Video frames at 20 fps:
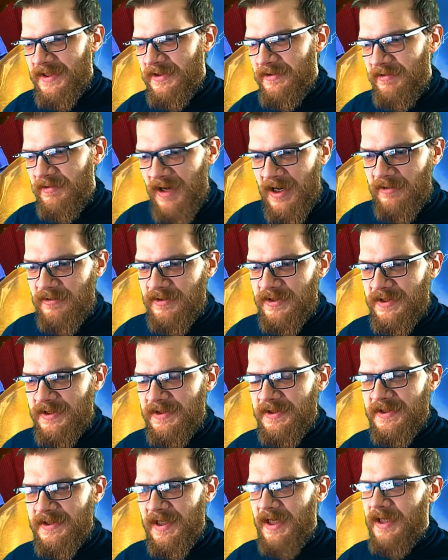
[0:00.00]

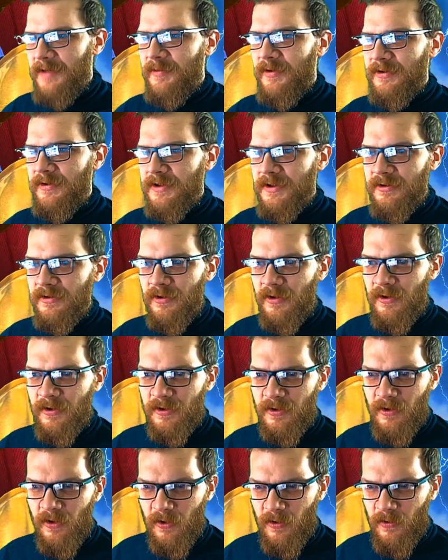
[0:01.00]
grounded standpoint and going
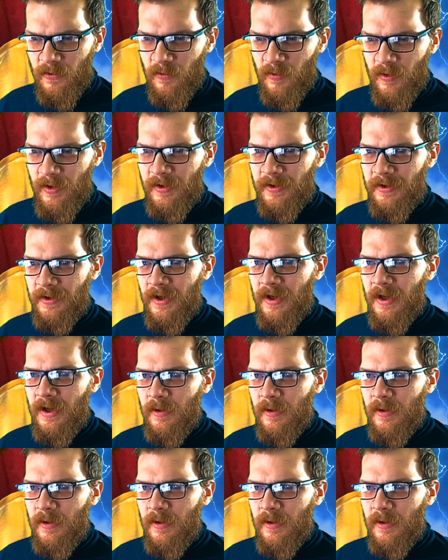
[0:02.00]
over